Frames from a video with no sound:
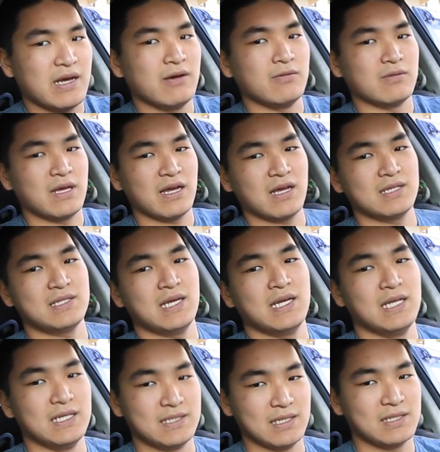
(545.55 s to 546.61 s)
out, like I
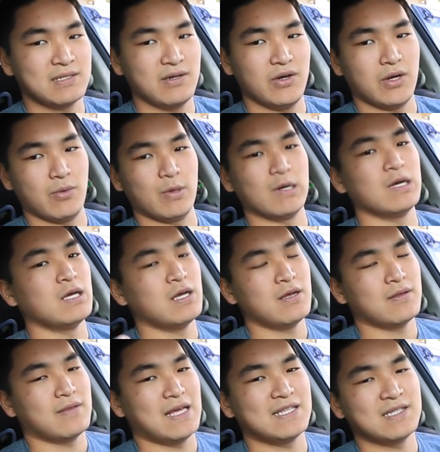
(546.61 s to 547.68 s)
said, is the steering wheel.
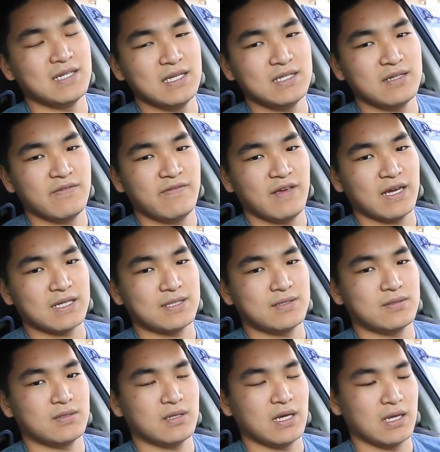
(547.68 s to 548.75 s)
That's an easy
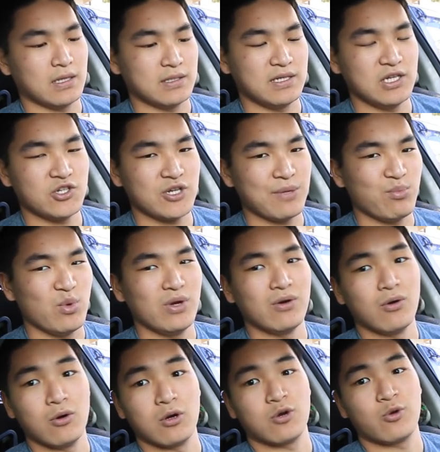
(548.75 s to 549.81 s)
fix. Get a D-shaped wheel
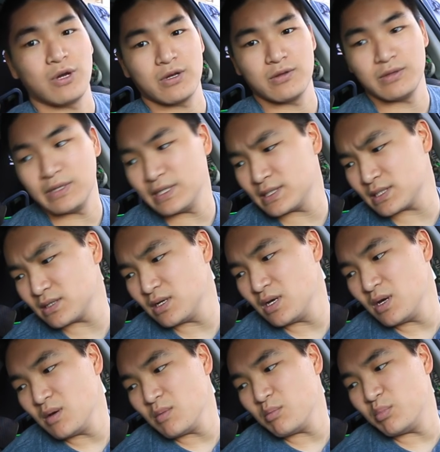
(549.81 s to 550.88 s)
or a quick release,
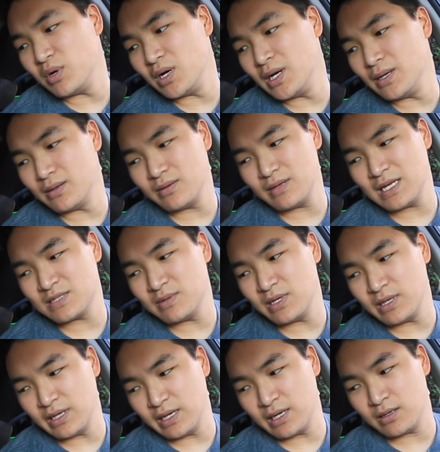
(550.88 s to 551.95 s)
but that's
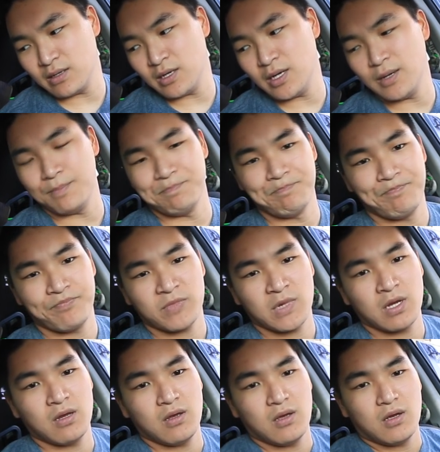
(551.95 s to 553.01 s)
mainly it. Um,
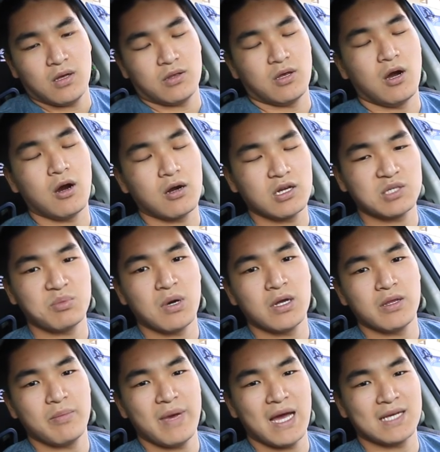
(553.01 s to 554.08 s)
the harness bar
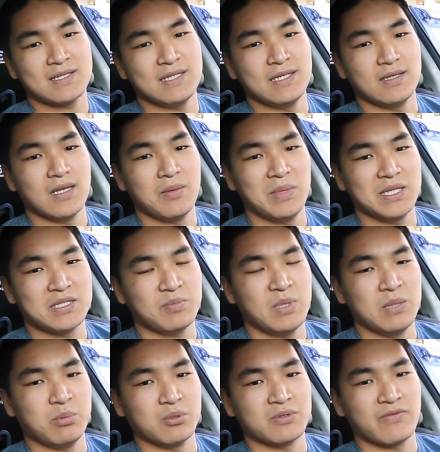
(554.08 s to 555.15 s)
in the back seat limits
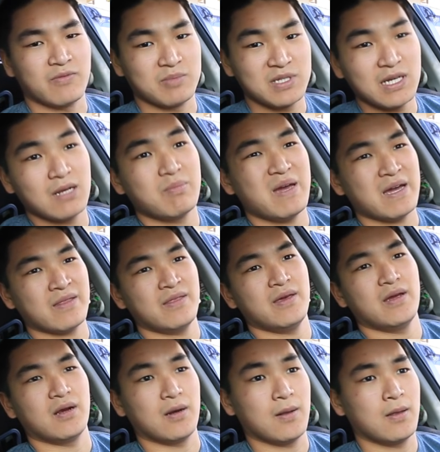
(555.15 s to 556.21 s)
people from sitting back
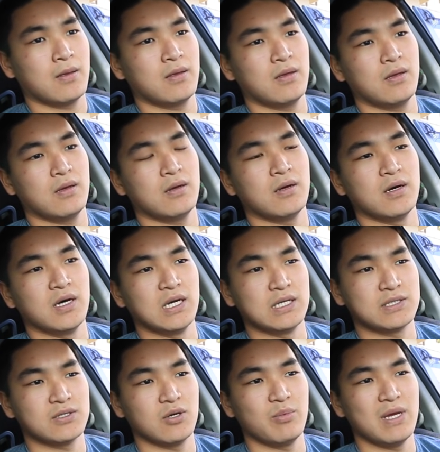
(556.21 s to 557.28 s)
there. Uh,
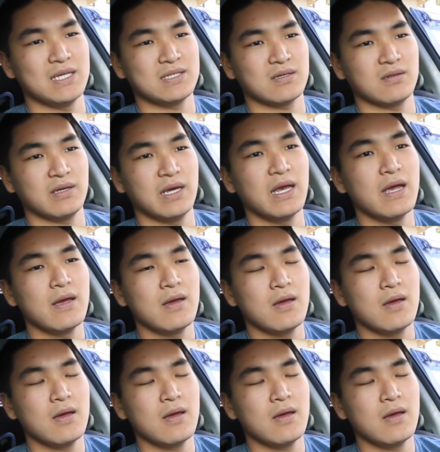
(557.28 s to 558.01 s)
so basically,